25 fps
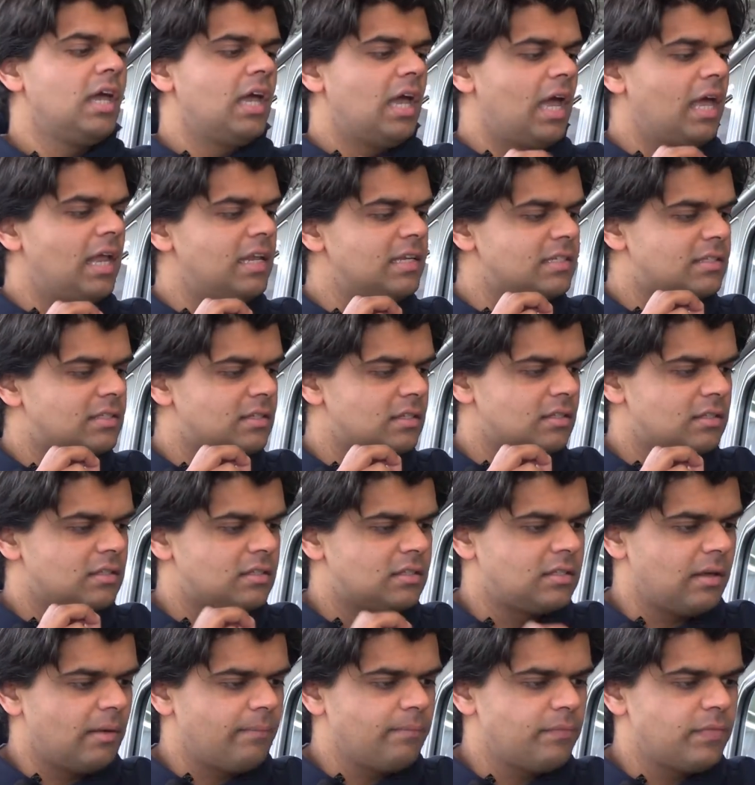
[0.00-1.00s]
It is
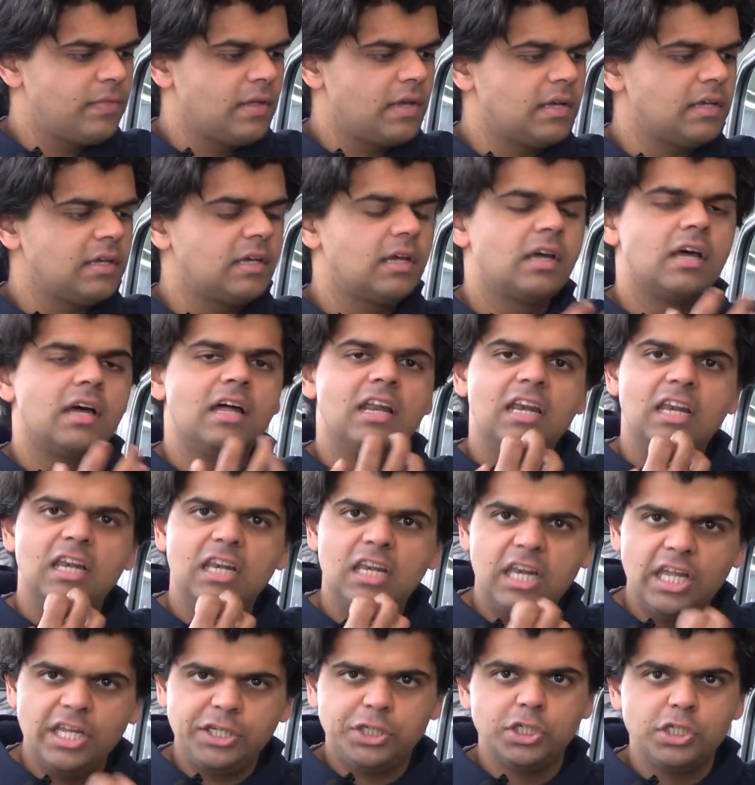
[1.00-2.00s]
something
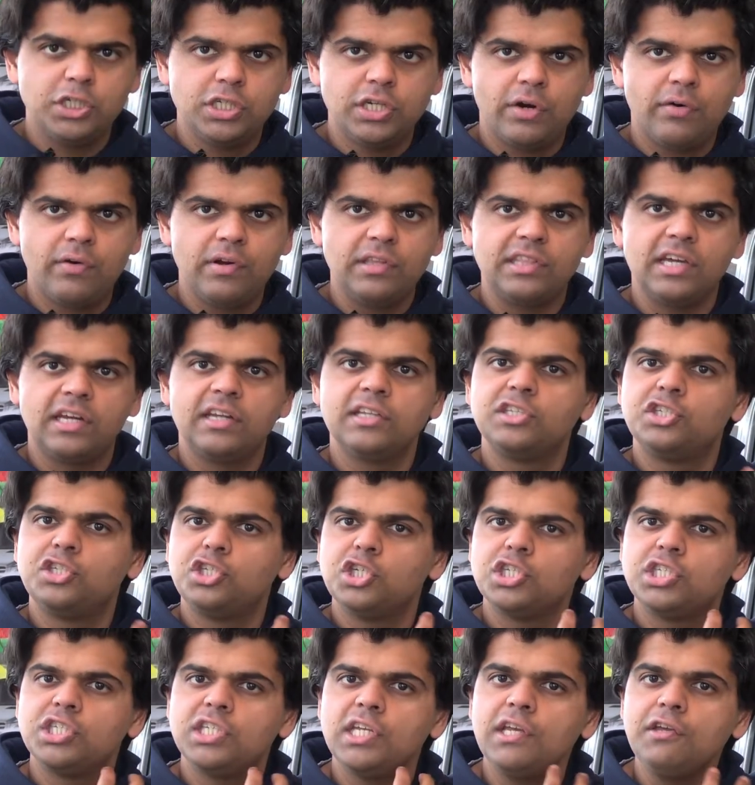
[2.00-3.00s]
legendary that has
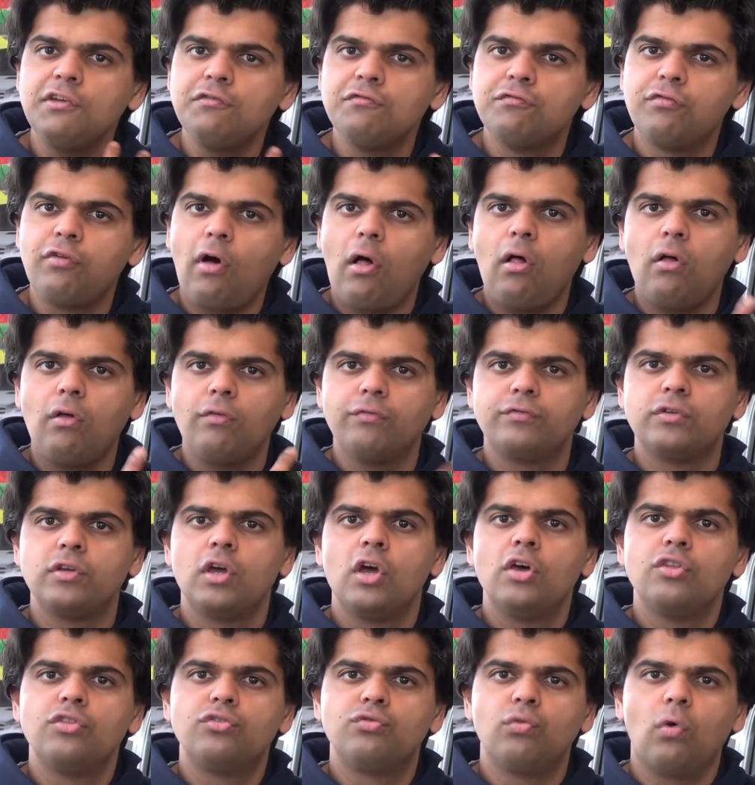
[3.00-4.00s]
just evolved
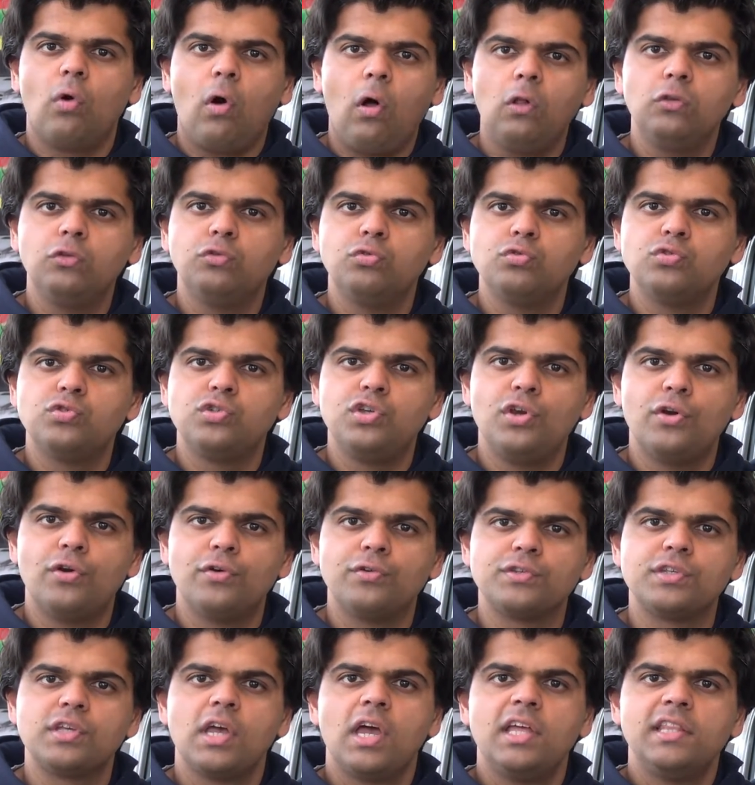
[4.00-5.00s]
through all those
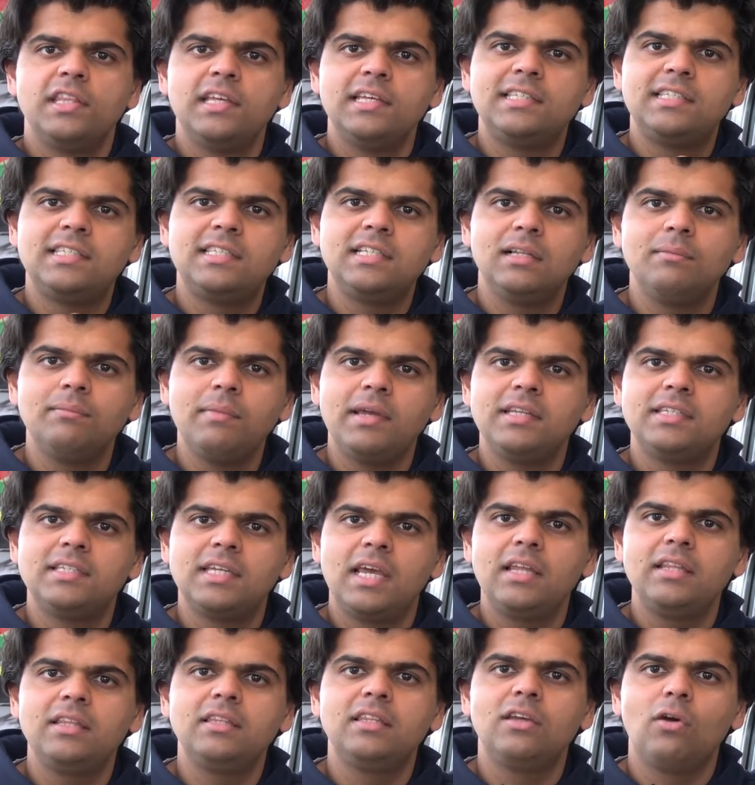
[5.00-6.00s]
years. They still
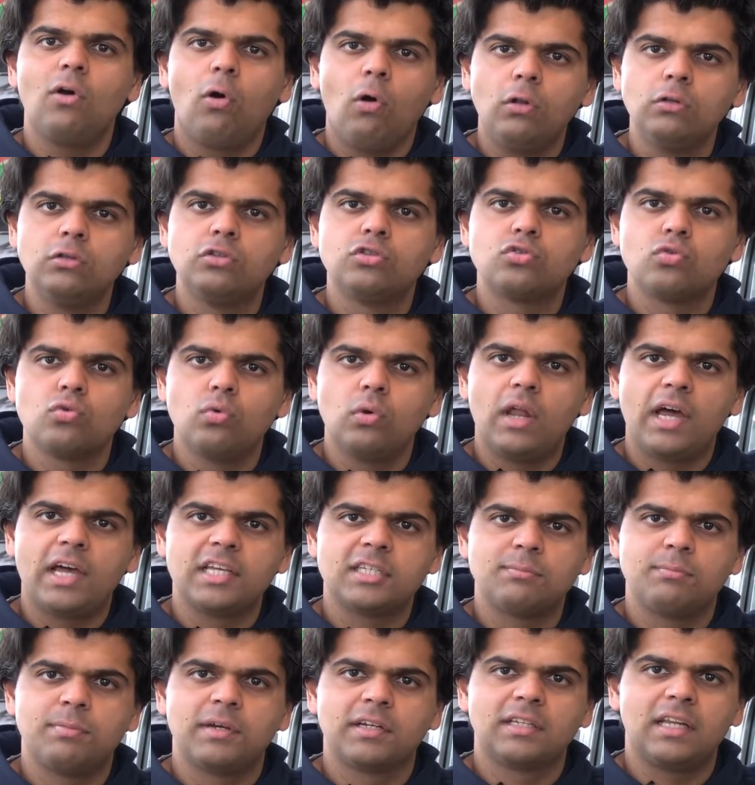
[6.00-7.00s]
maintain the old school
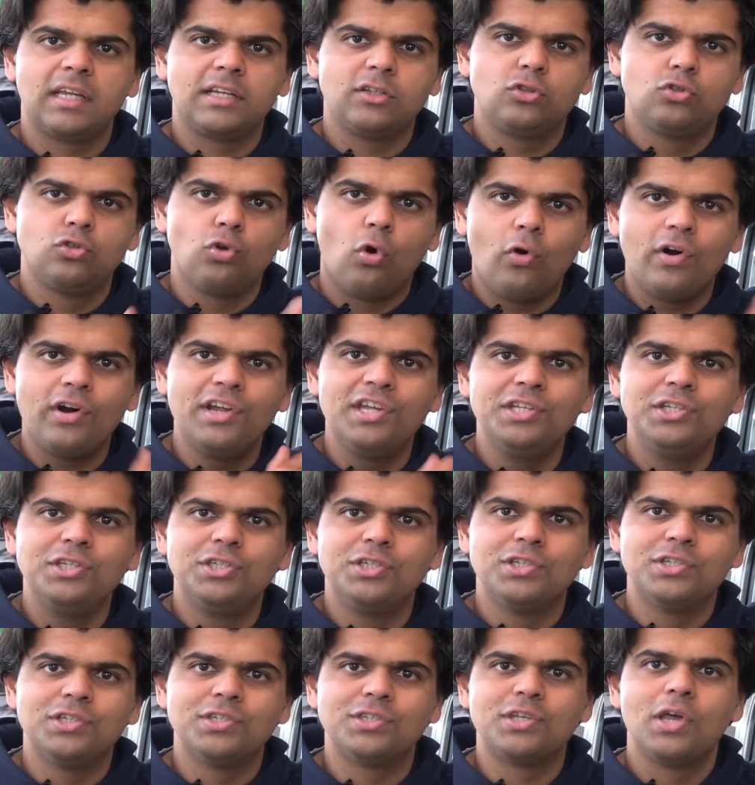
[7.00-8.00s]
aspect, like door
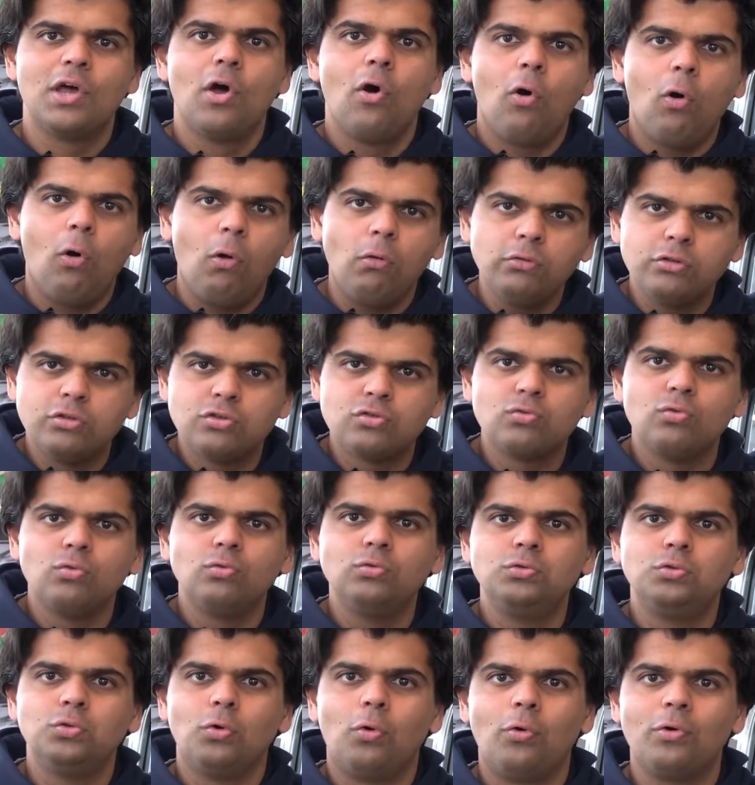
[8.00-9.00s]
hinges, old
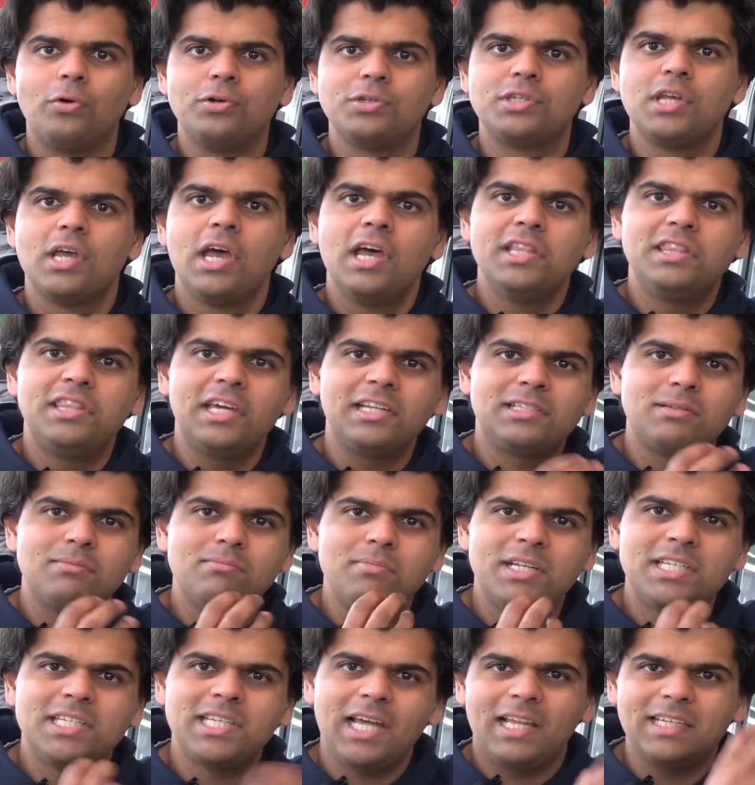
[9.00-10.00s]
school doors, that
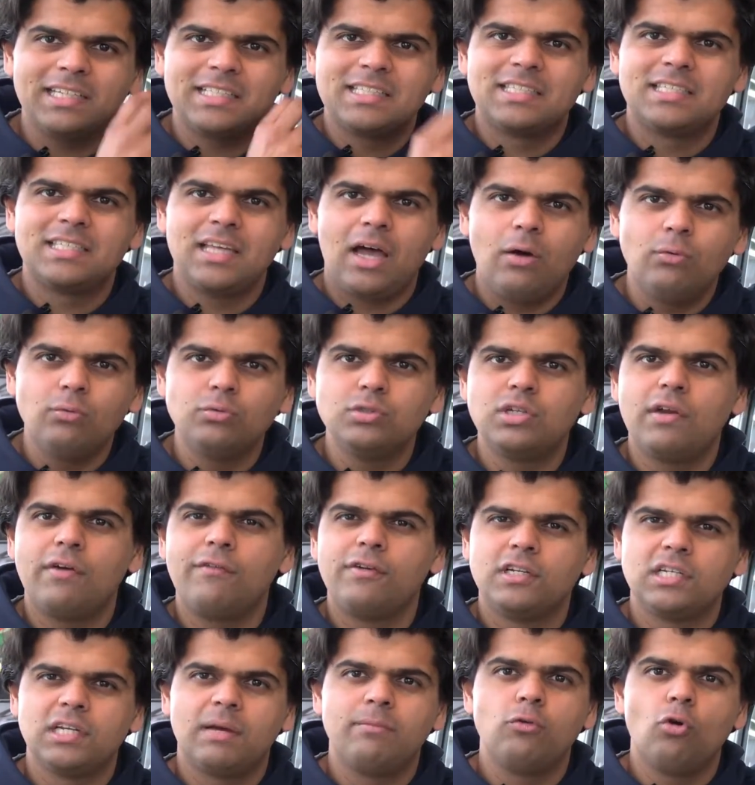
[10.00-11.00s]
metallic sound
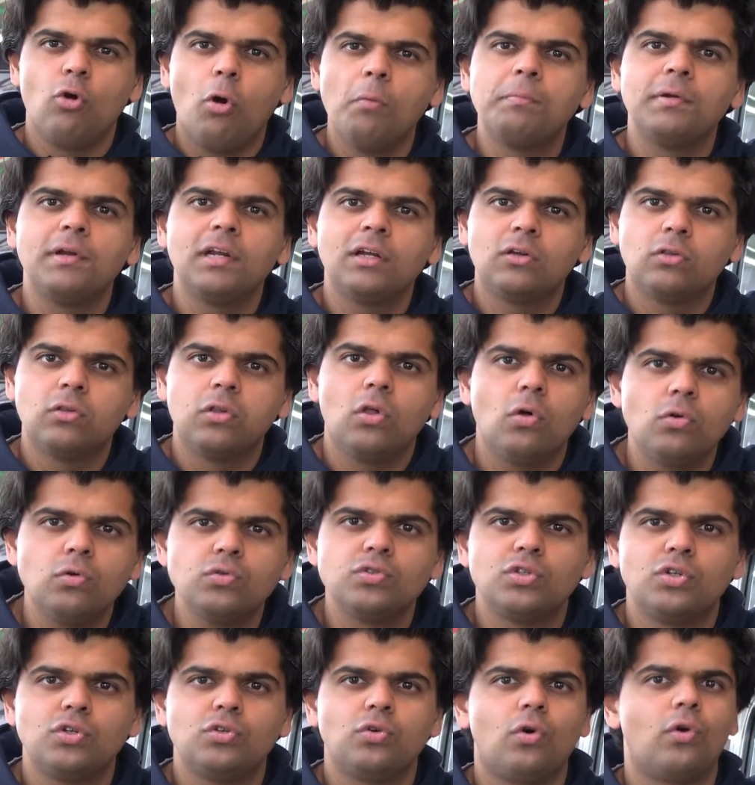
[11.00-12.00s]
every time you open and
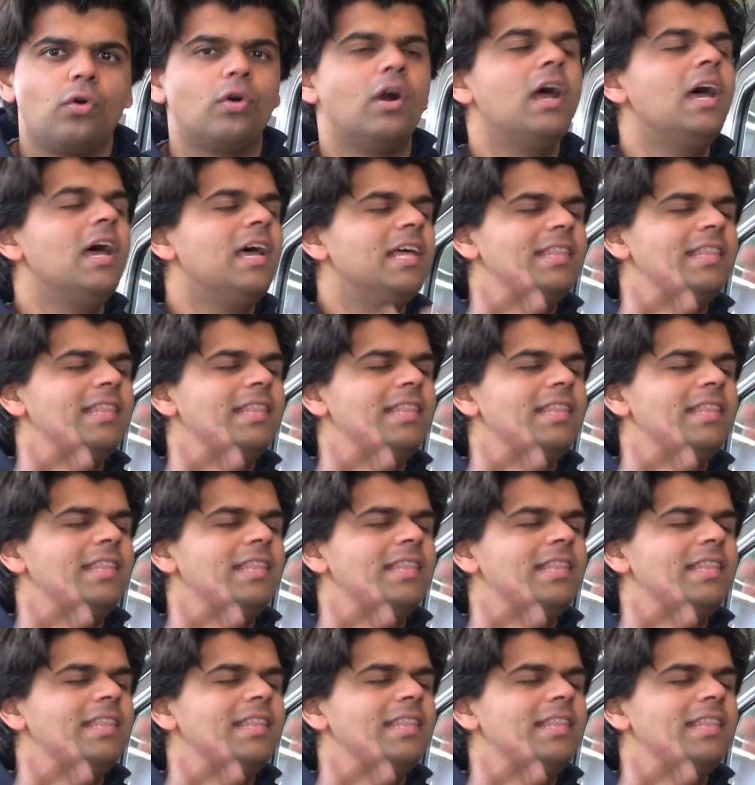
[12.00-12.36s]
close the door.